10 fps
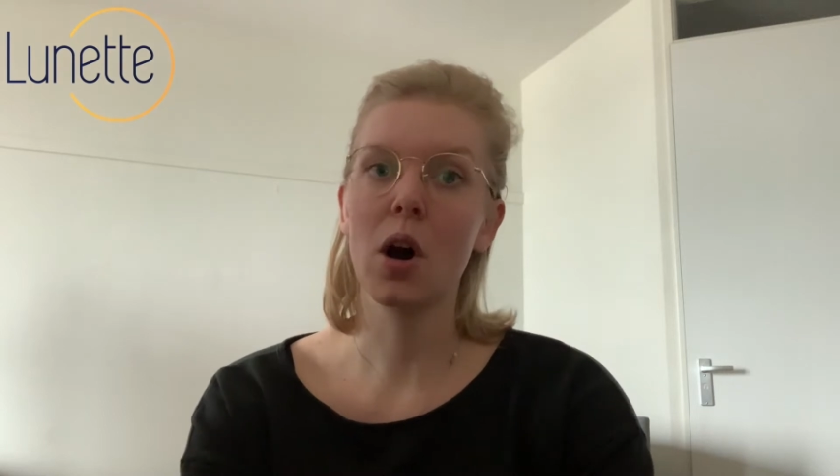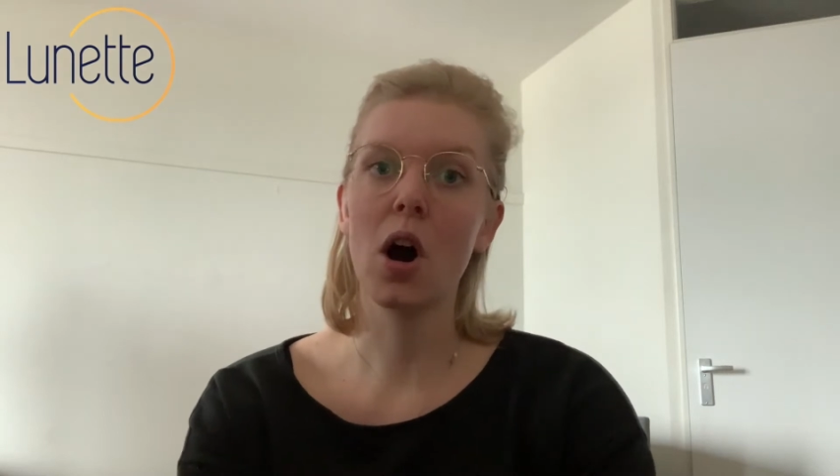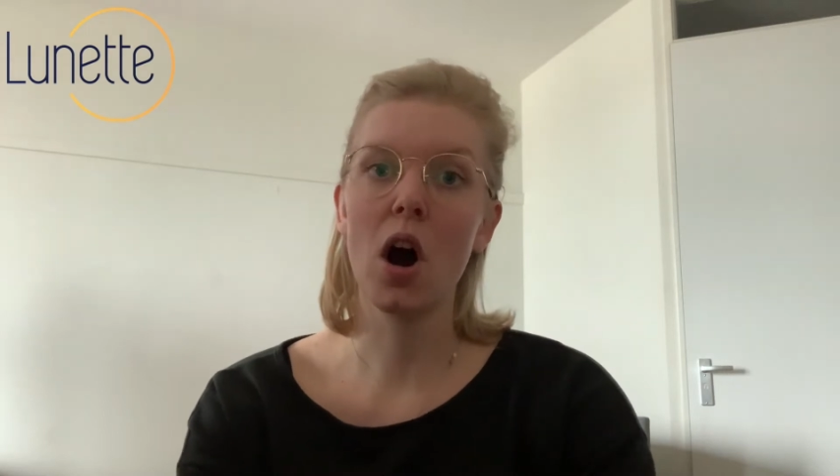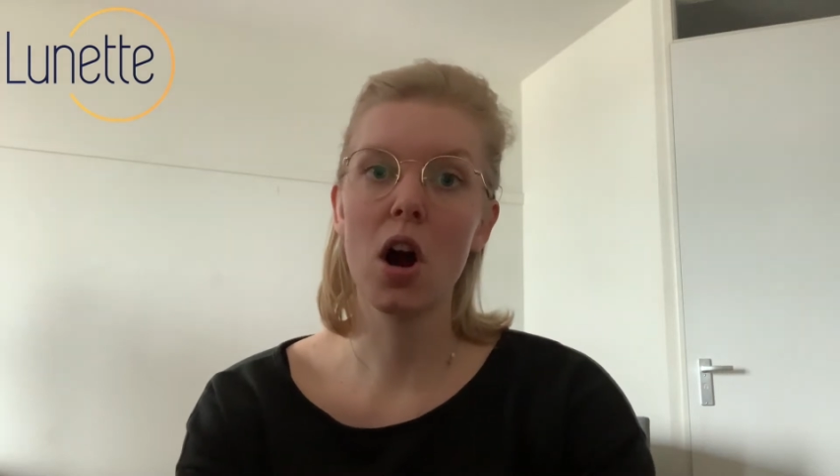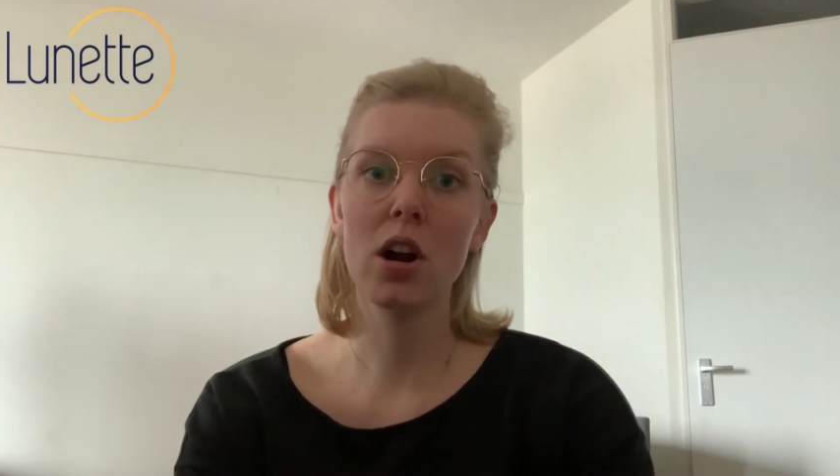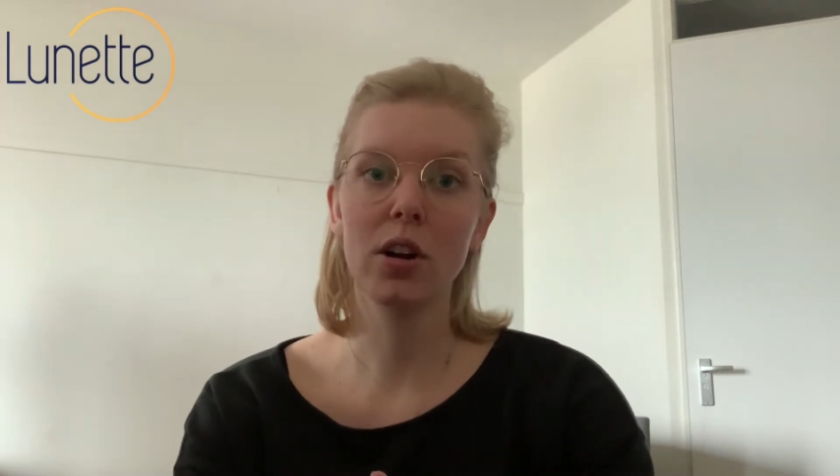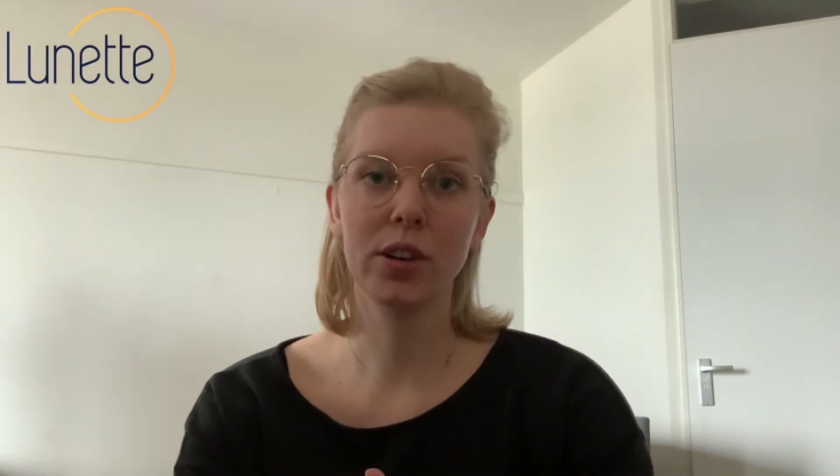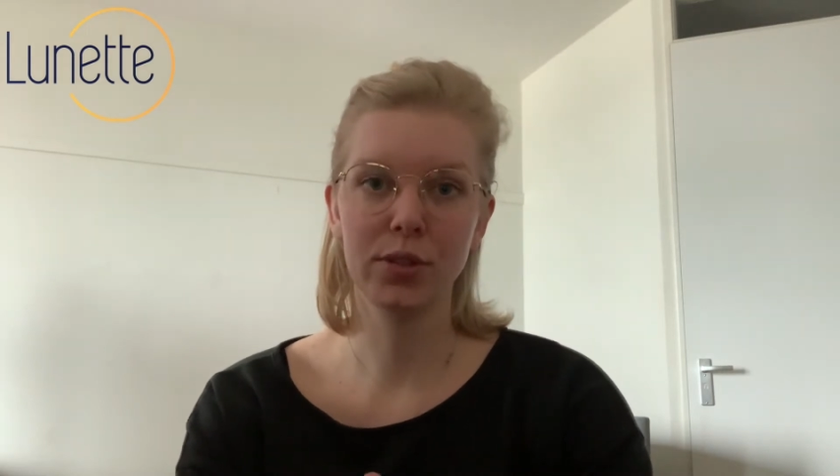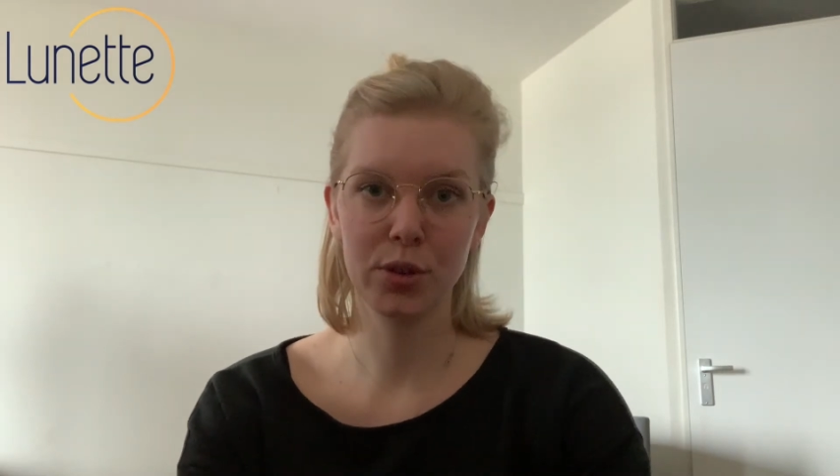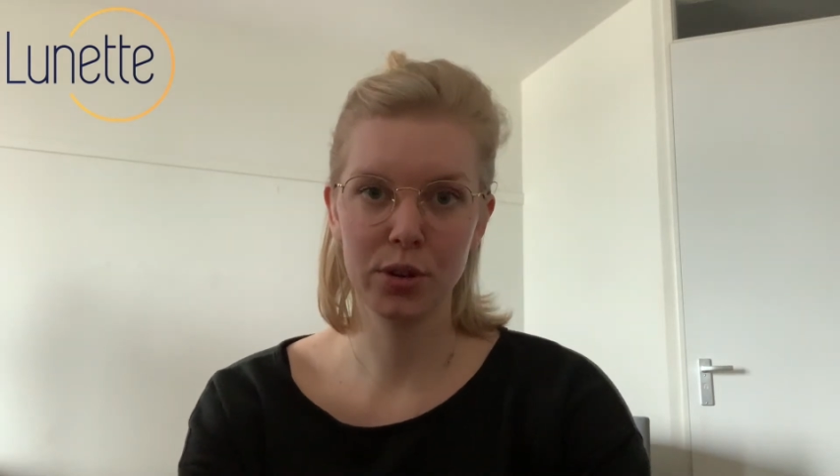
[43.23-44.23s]
are
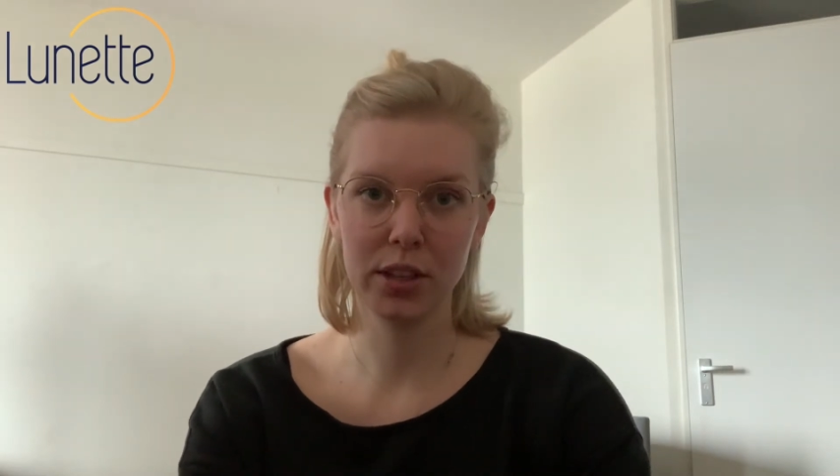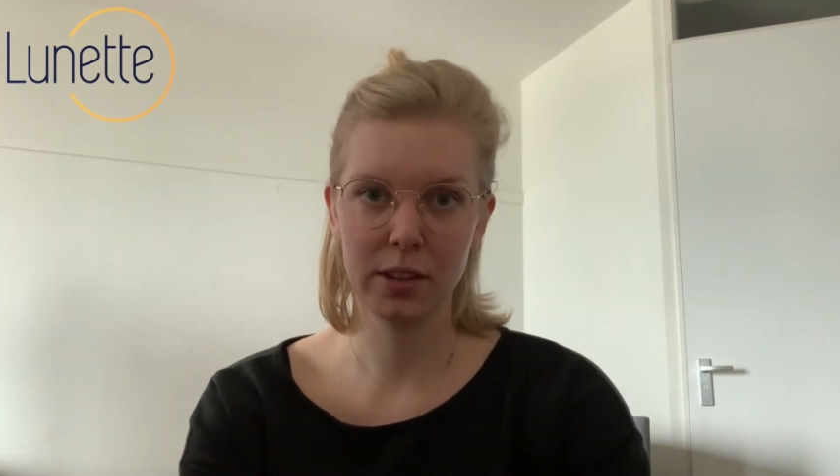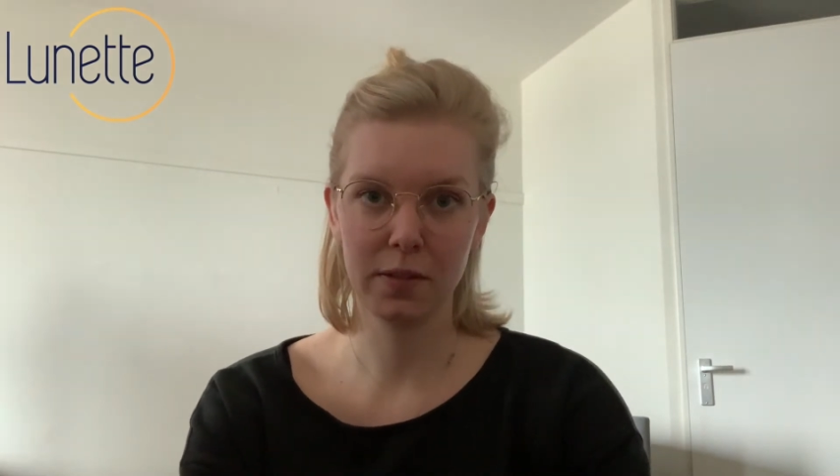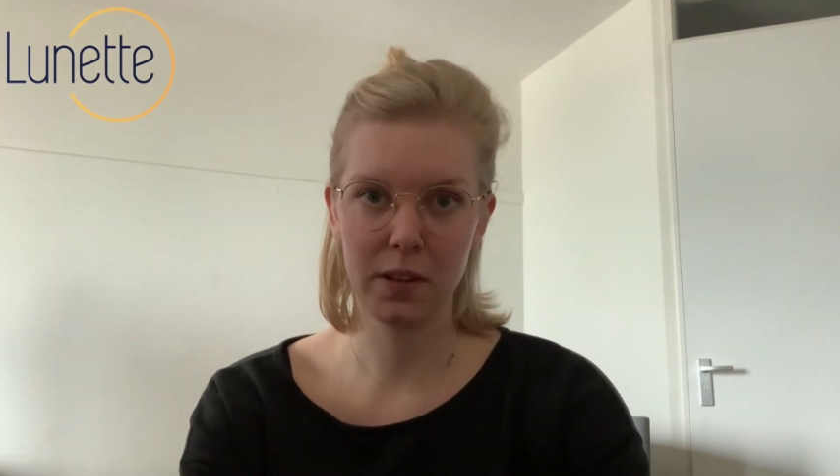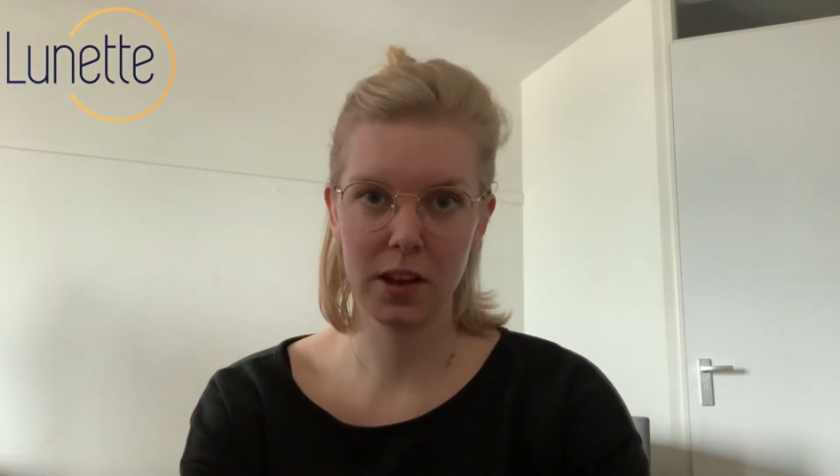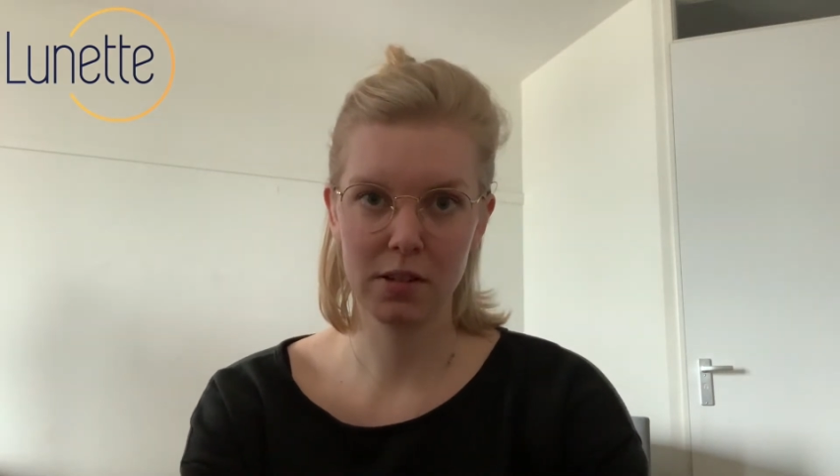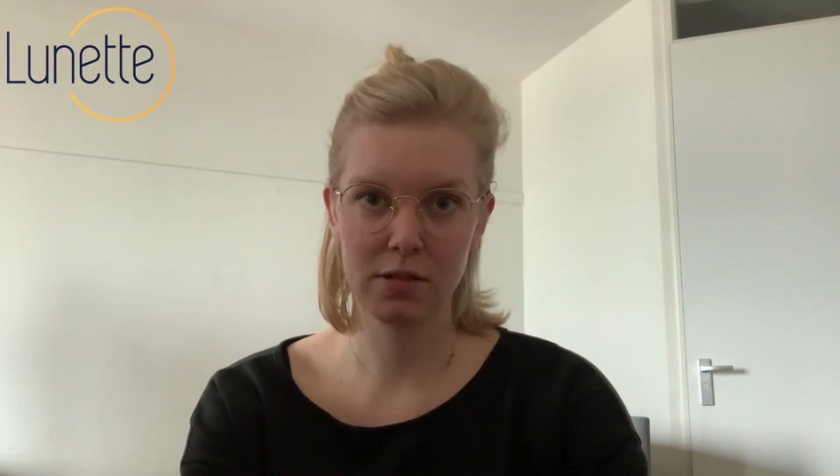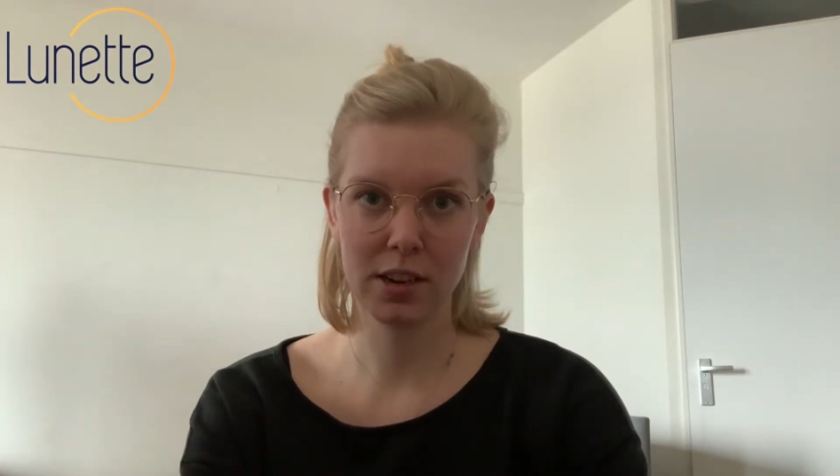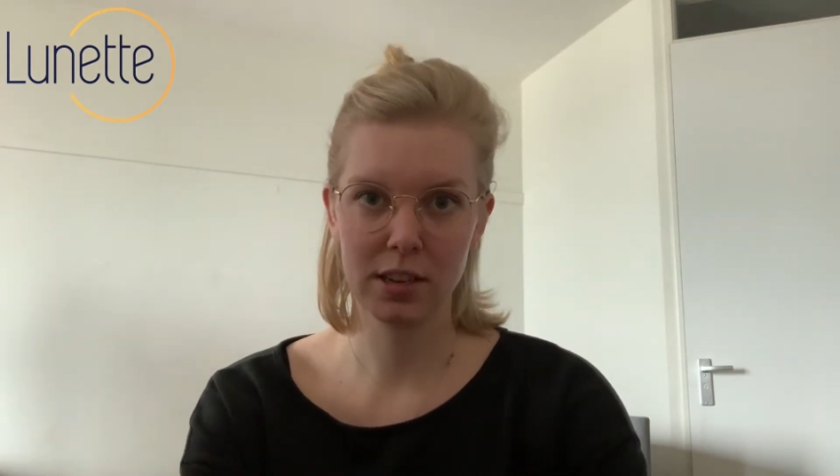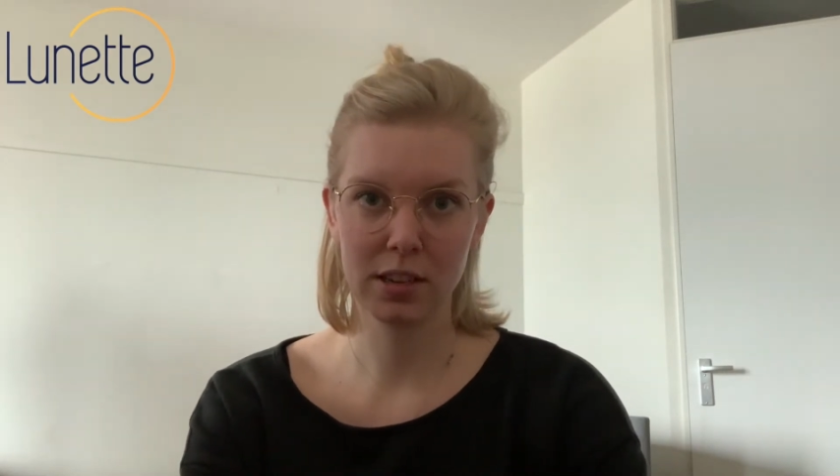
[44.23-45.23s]
alternative
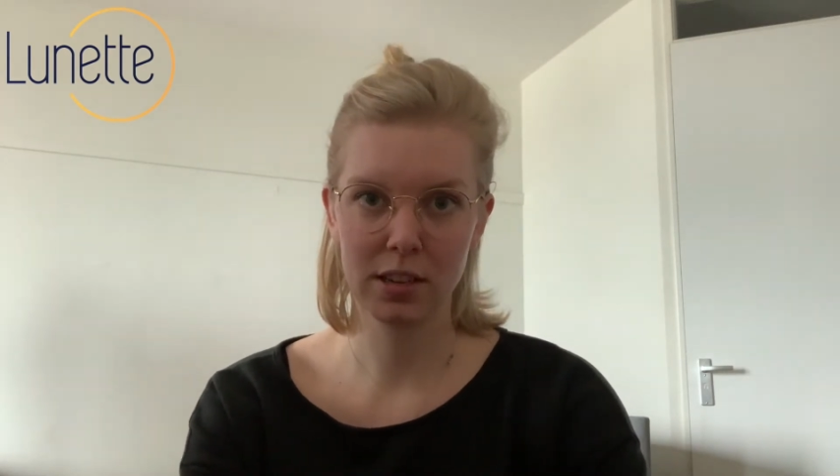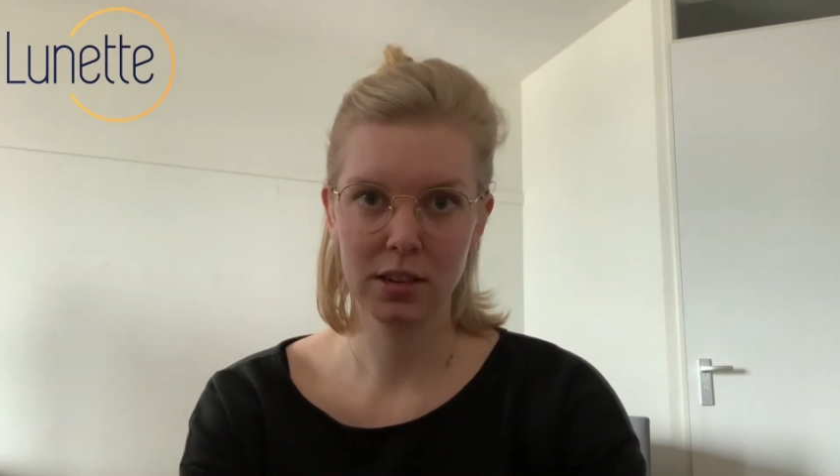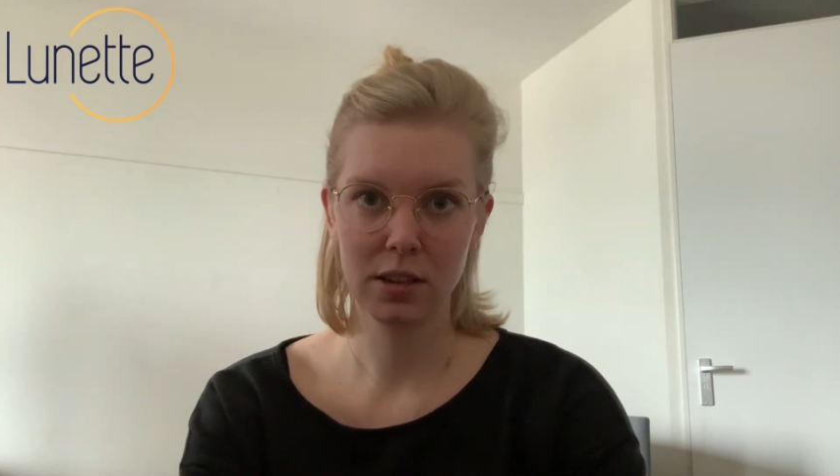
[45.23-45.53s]
fingerings?